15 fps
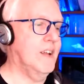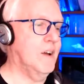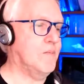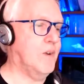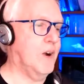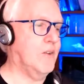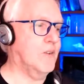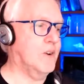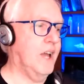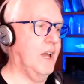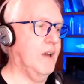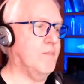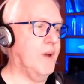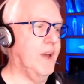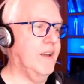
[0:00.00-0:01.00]
UpViral
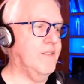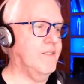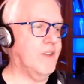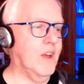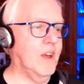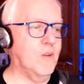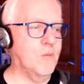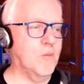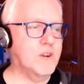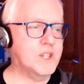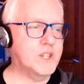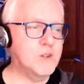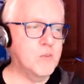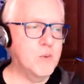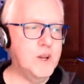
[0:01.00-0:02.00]
campaigns, and what
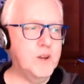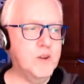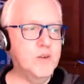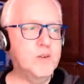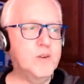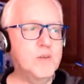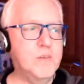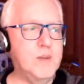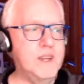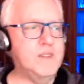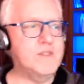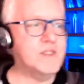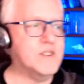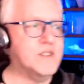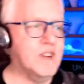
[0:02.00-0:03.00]
should we do to be
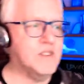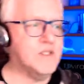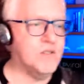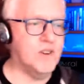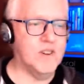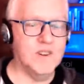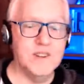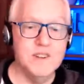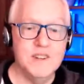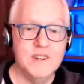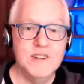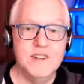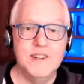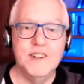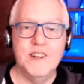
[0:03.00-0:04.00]
successful?
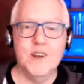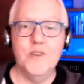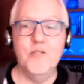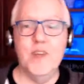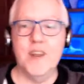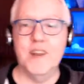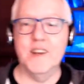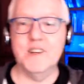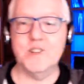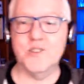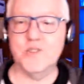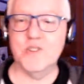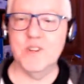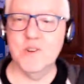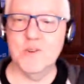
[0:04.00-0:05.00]
Isn't that an
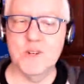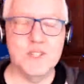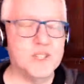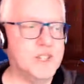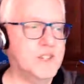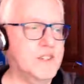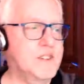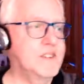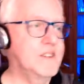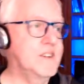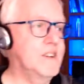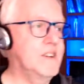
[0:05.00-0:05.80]
interesting question?